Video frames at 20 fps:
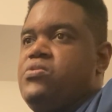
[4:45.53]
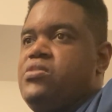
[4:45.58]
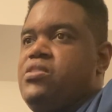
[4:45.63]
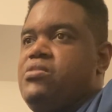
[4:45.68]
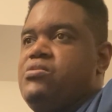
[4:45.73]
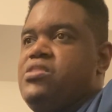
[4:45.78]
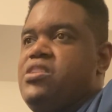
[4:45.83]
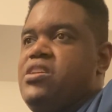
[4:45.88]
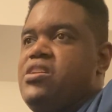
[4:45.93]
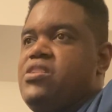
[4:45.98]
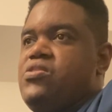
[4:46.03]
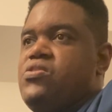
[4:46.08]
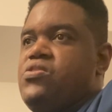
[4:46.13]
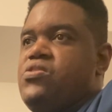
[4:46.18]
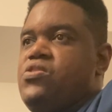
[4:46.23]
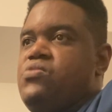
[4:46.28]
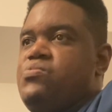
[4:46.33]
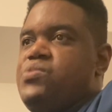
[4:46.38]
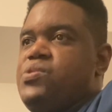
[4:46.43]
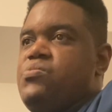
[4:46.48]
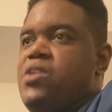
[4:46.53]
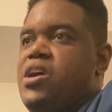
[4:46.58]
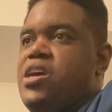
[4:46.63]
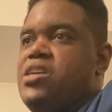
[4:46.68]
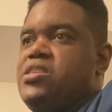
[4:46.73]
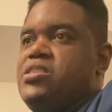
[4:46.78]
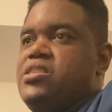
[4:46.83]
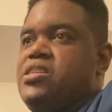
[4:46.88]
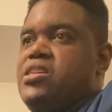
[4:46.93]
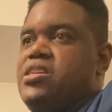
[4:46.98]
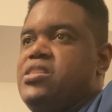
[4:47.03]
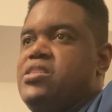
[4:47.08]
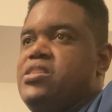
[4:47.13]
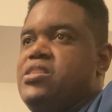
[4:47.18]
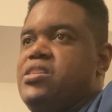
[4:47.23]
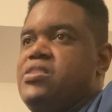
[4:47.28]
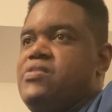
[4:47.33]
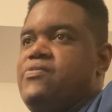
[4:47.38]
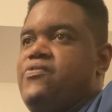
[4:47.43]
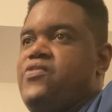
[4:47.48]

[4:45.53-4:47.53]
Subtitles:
I think I'm going to rewatch it and just